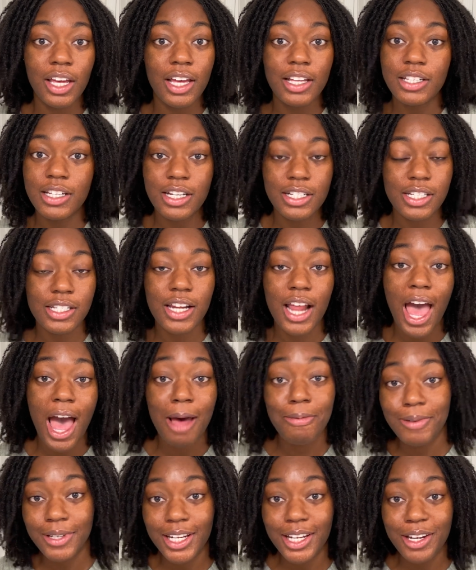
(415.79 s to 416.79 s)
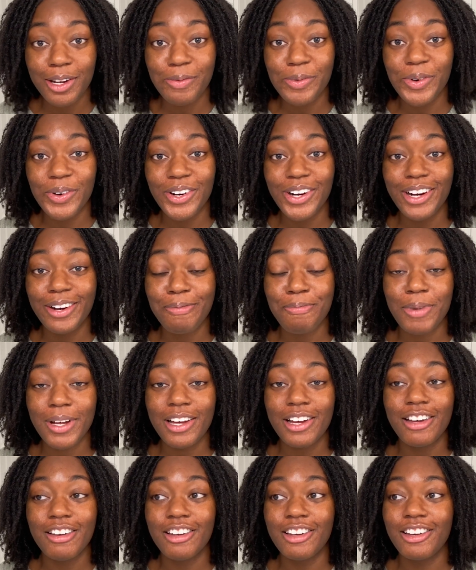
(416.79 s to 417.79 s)
It doesn't happen anymore,
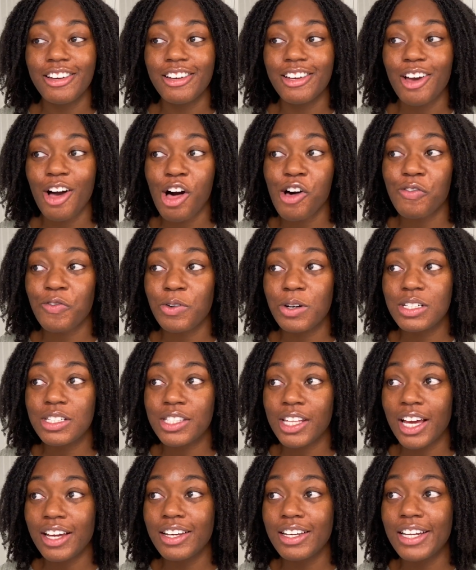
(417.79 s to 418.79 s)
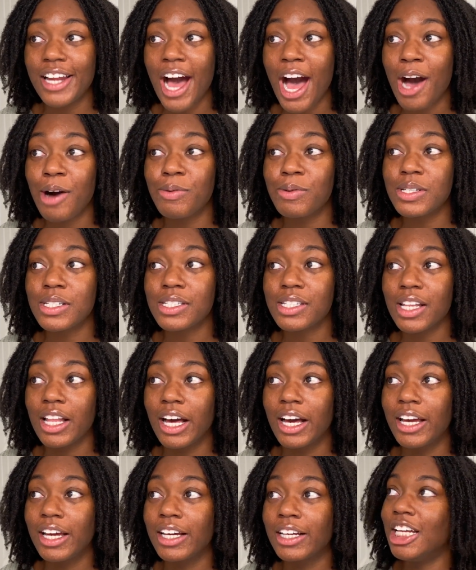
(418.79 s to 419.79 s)
but y'all, for a second, I was
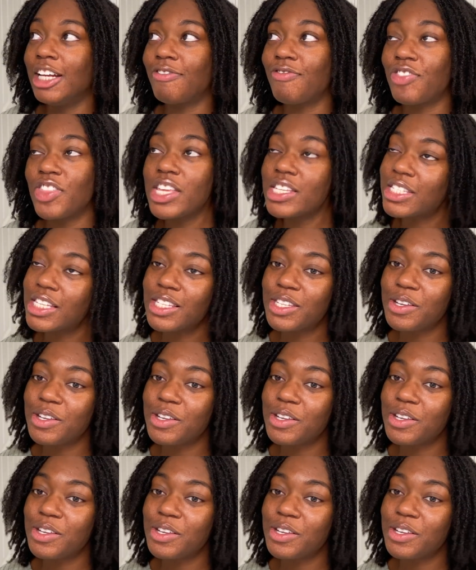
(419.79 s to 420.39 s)
like, if this is